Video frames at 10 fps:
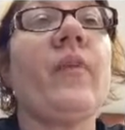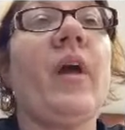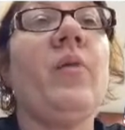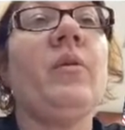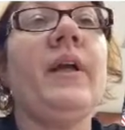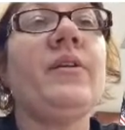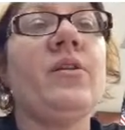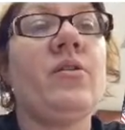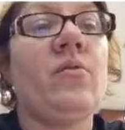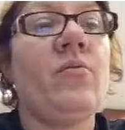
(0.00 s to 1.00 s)
I would like
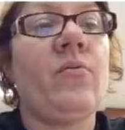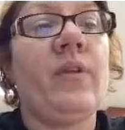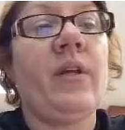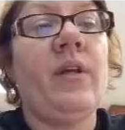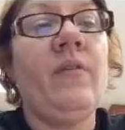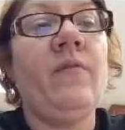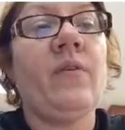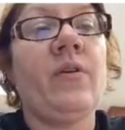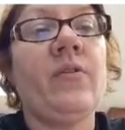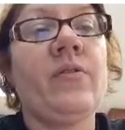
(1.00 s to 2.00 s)
to do the
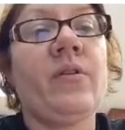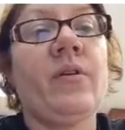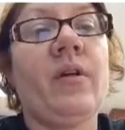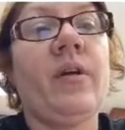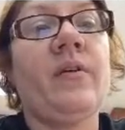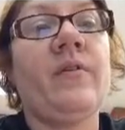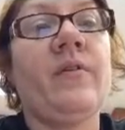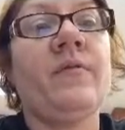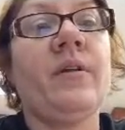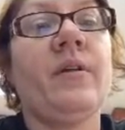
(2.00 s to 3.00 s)
inverse
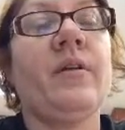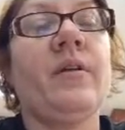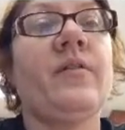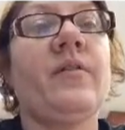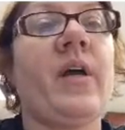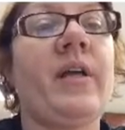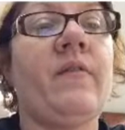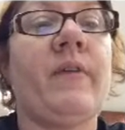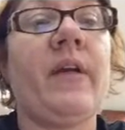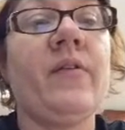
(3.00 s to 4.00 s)
of
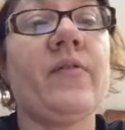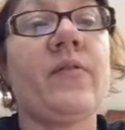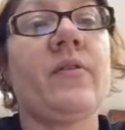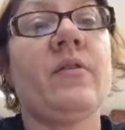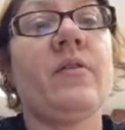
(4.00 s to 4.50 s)
sine of x,